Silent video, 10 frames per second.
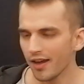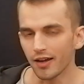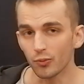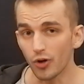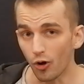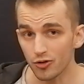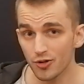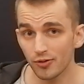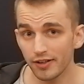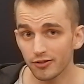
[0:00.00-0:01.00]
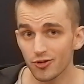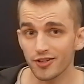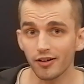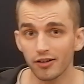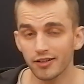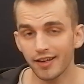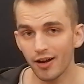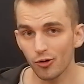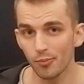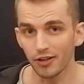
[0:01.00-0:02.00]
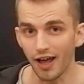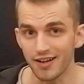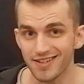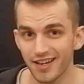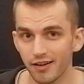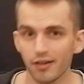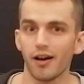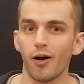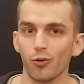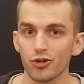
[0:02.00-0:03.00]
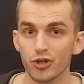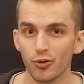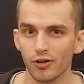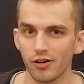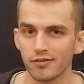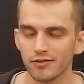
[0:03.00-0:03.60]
And we also need to start caramelizing our sugar.